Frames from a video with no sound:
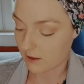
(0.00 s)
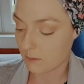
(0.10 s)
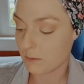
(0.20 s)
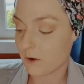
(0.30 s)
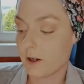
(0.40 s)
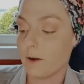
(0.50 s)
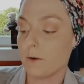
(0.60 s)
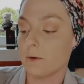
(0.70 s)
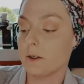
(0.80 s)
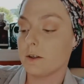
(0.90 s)
the
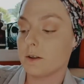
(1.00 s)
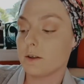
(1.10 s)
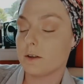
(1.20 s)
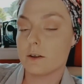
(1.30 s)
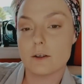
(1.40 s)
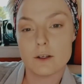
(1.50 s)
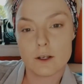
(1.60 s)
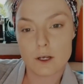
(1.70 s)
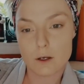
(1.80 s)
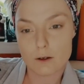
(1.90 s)
brown.
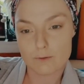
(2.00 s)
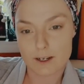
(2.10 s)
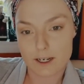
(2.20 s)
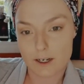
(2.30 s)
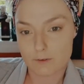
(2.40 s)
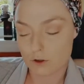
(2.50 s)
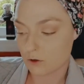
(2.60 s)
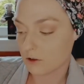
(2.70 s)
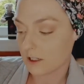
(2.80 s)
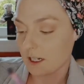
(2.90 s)
Very ever
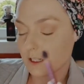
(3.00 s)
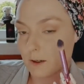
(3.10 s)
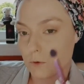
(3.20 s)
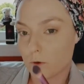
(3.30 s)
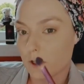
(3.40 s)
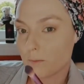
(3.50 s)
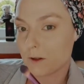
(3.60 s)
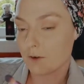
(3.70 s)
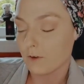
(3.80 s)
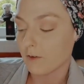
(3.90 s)
so slightly. I'm going in
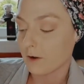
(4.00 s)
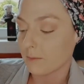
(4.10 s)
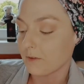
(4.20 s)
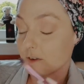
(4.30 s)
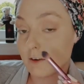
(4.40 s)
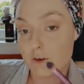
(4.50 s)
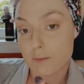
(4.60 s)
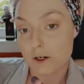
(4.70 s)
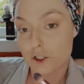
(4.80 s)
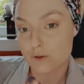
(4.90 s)
with the fluffy
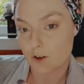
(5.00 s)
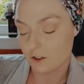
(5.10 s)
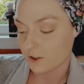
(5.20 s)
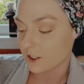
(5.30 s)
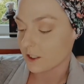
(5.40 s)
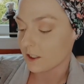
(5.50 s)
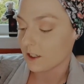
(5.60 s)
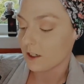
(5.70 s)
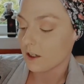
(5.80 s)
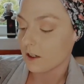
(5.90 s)
brush first,
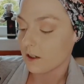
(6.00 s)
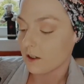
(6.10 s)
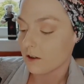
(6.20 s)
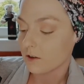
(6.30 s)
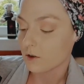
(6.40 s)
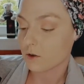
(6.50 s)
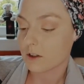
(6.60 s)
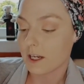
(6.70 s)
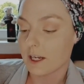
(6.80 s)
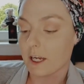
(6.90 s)
so
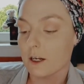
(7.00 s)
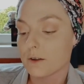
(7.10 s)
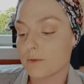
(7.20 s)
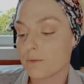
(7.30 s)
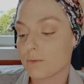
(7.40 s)
that I get